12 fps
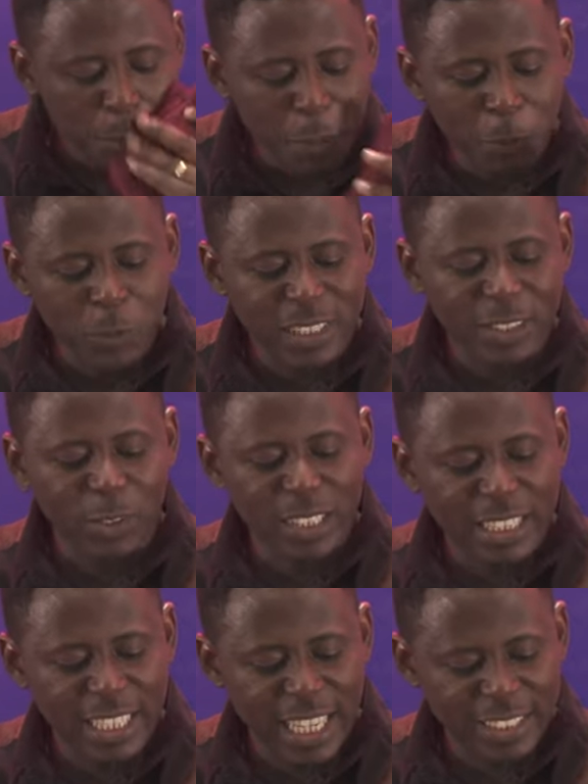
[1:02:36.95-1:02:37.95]
People sit
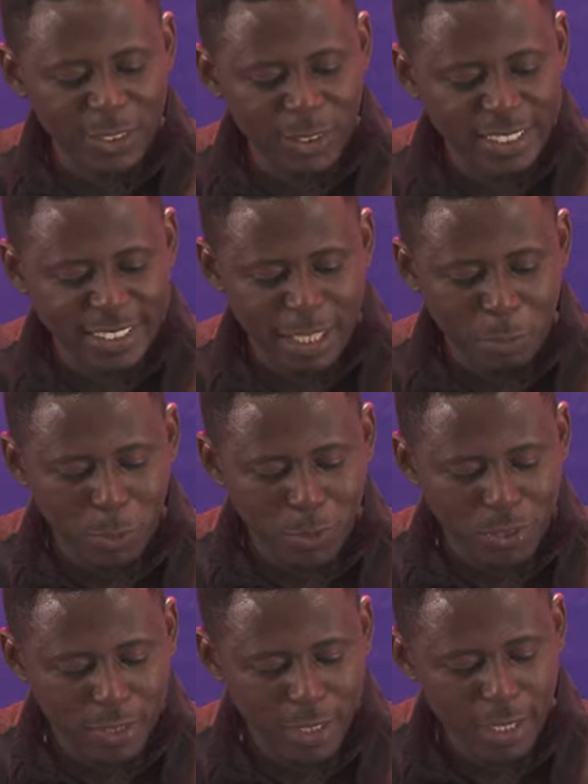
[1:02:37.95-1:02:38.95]
on chairs, not
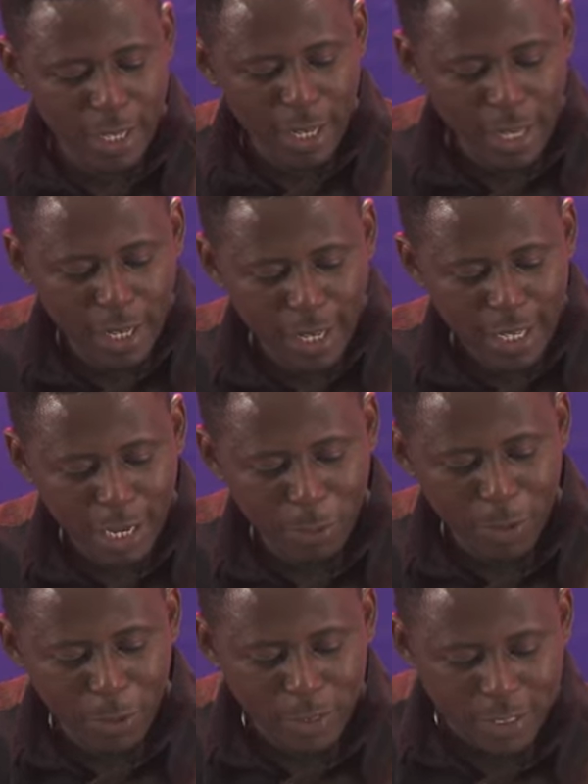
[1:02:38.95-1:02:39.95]
tables. Can
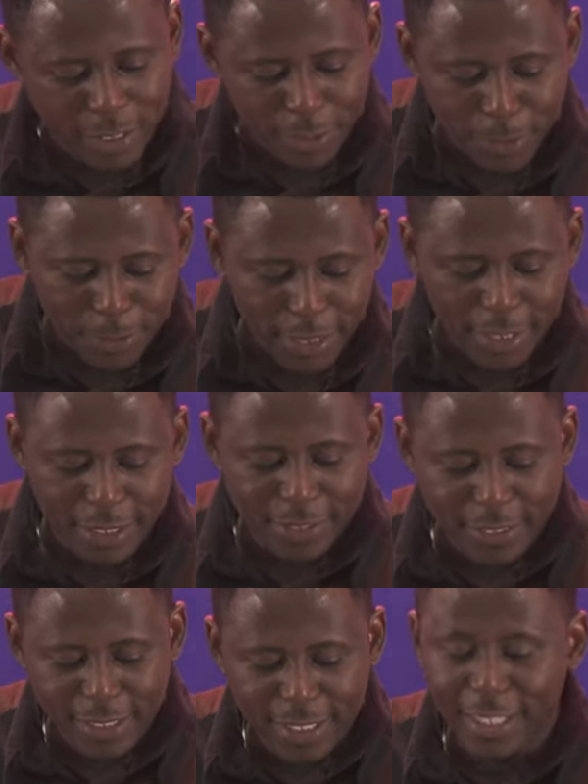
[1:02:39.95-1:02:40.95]
we continue?
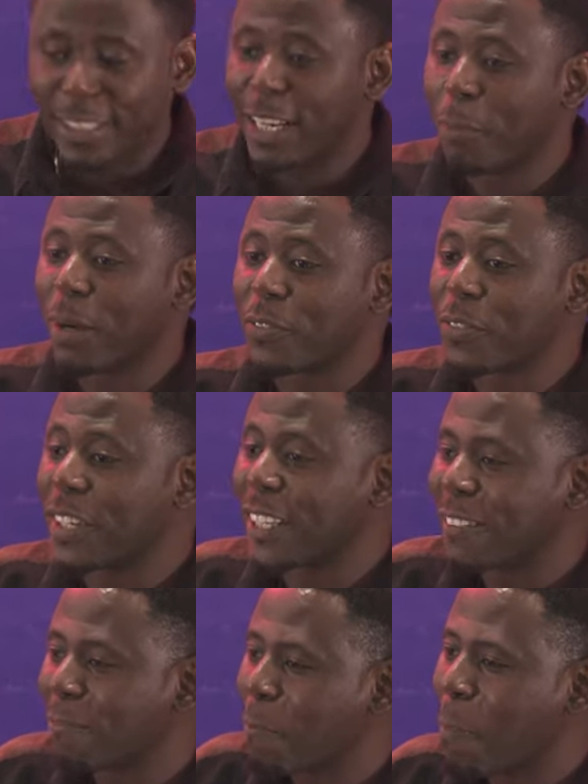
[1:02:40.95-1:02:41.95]
Number
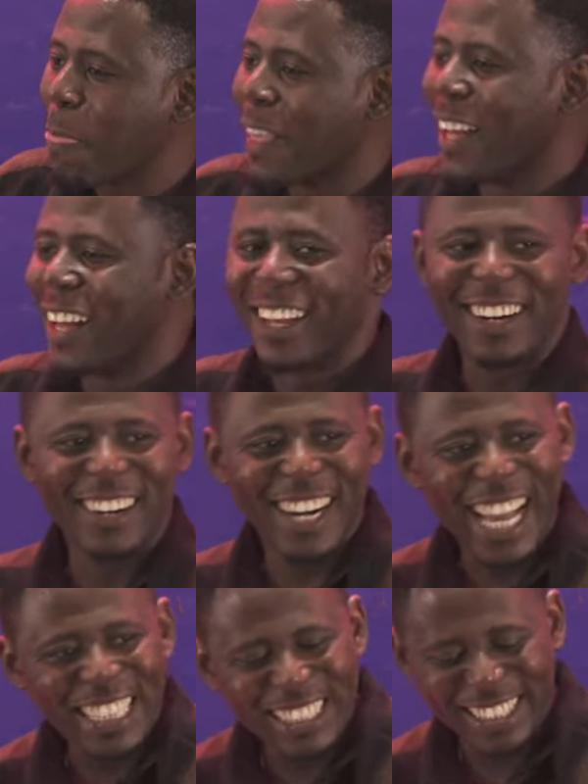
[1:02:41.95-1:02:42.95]
three,
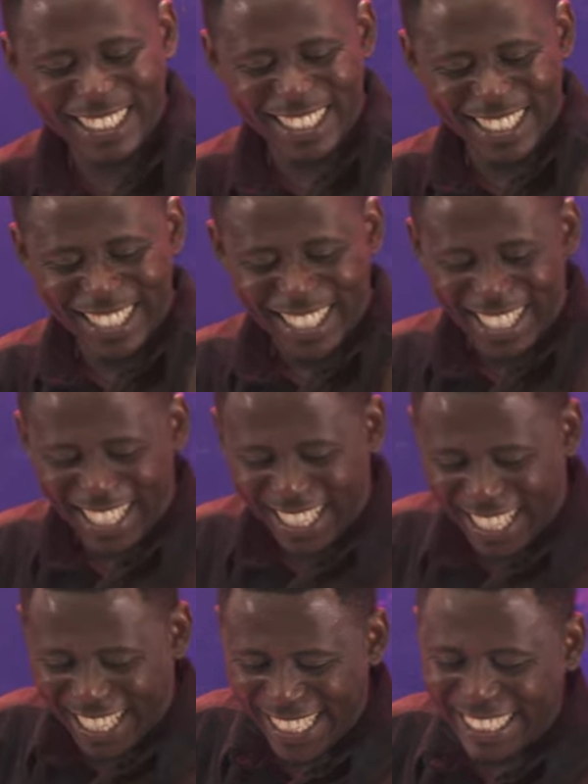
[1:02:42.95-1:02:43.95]
rest
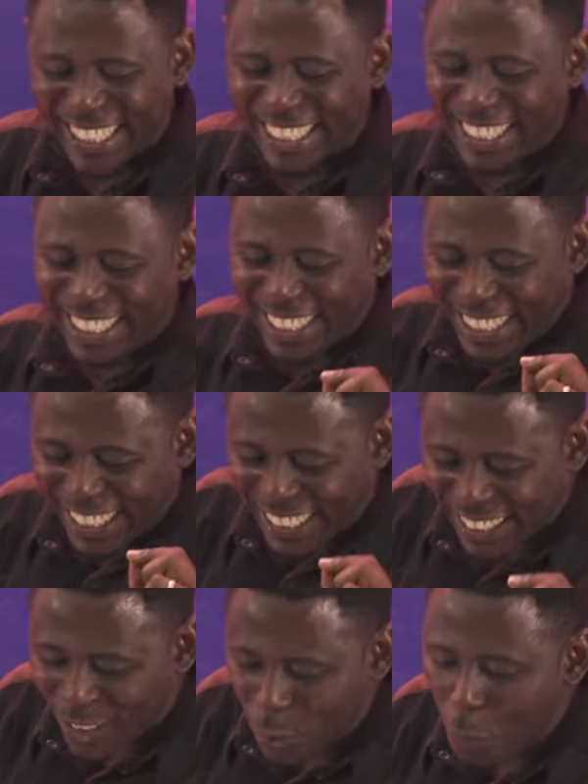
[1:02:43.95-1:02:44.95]
in
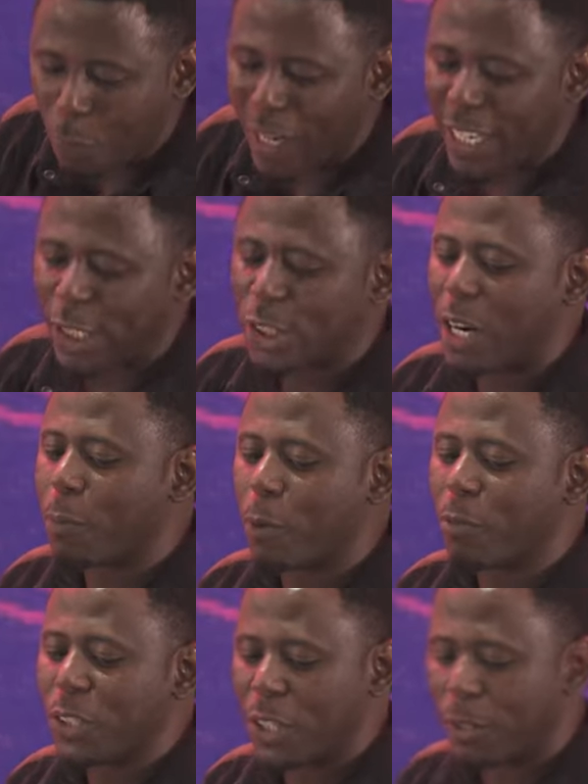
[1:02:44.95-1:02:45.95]
the supernatural
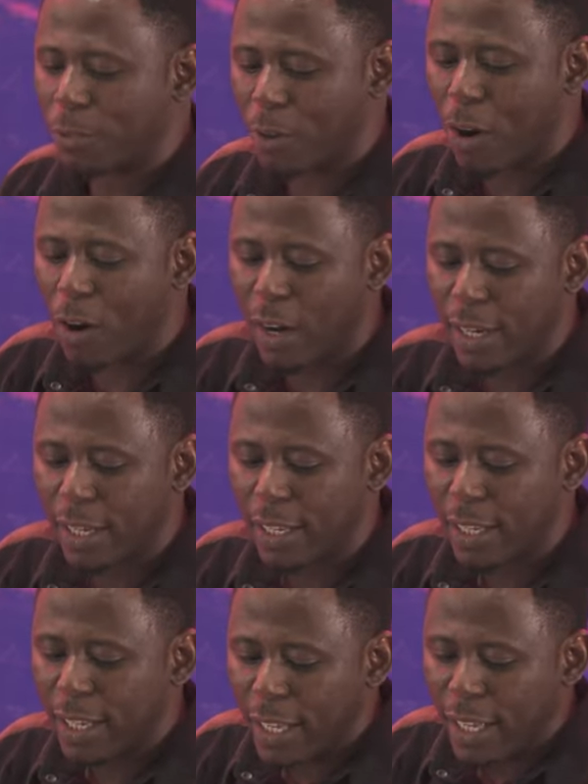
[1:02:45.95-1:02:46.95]
provision of God.
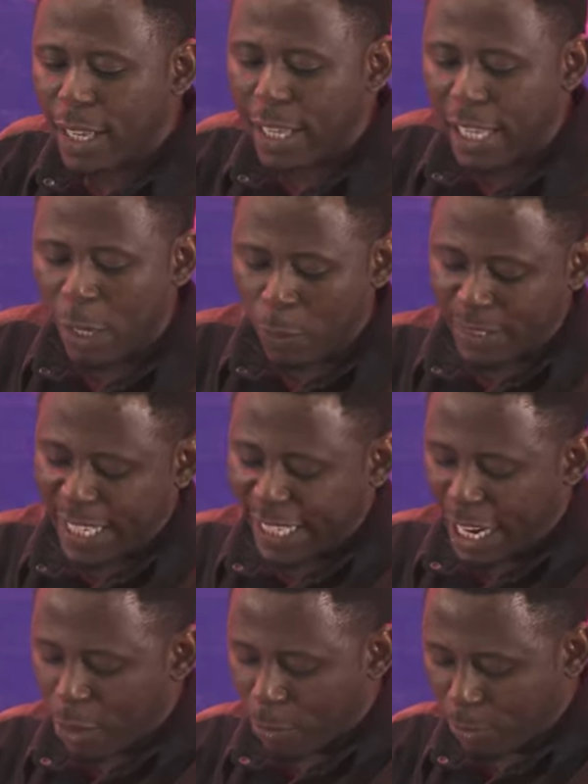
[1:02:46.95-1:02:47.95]
He will
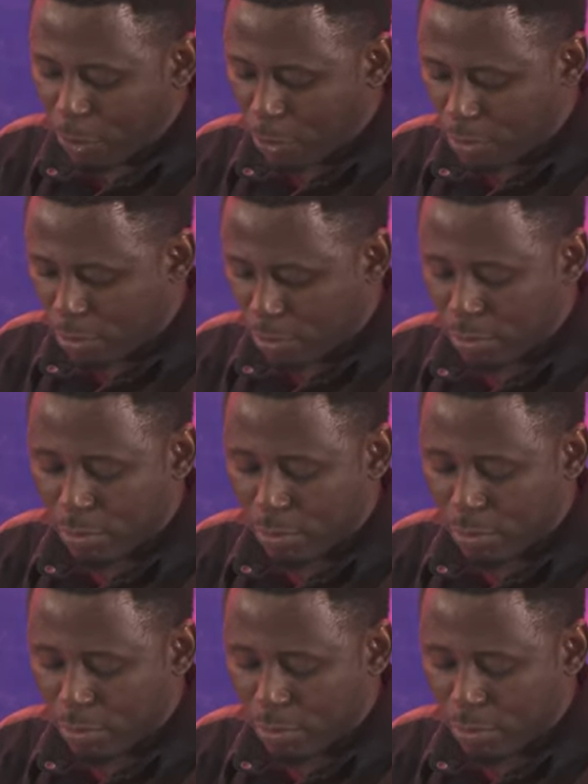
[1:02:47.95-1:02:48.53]
take care of you.